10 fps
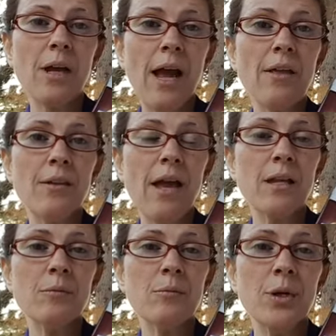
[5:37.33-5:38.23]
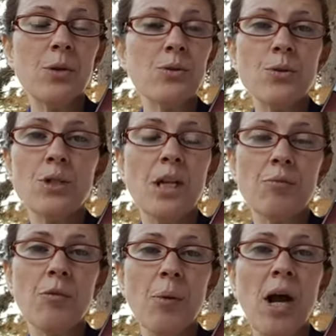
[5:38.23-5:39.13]
And miracles only
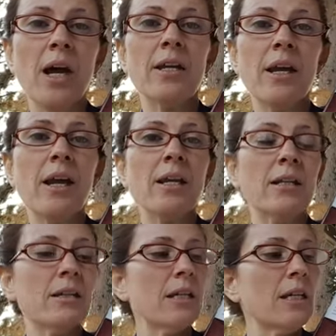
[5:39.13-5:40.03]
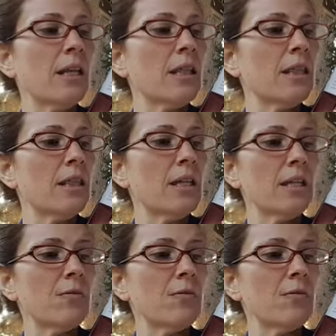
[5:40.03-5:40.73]
come from God. And